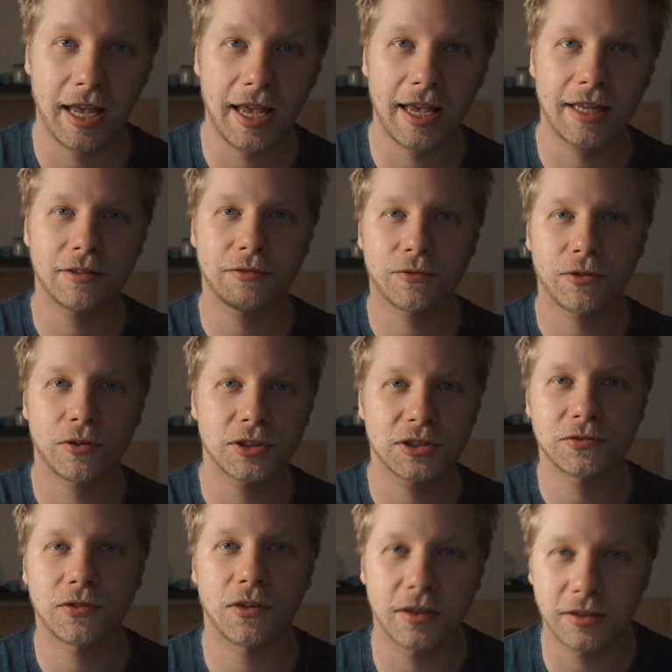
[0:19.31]
And the
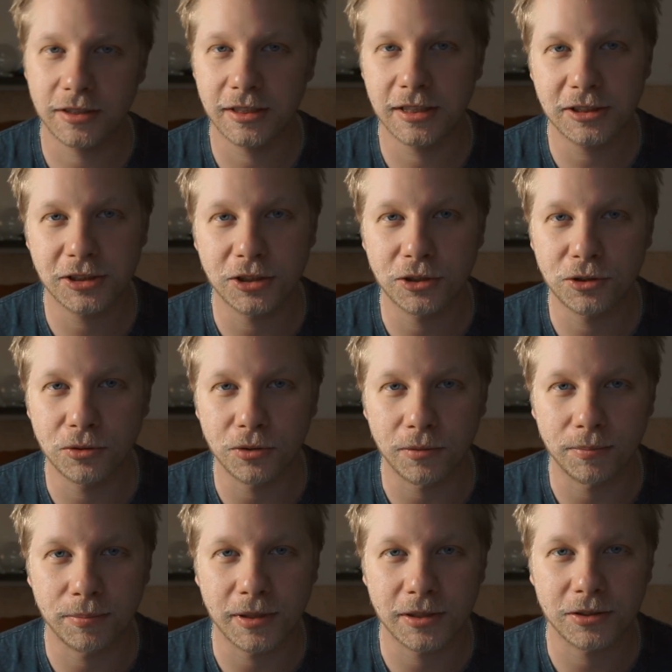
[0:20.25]
first one is the
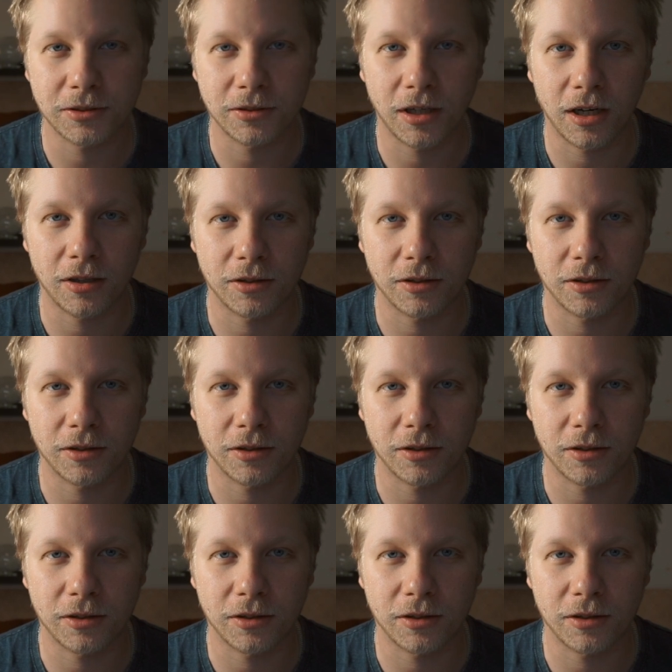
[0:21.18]
dual pixel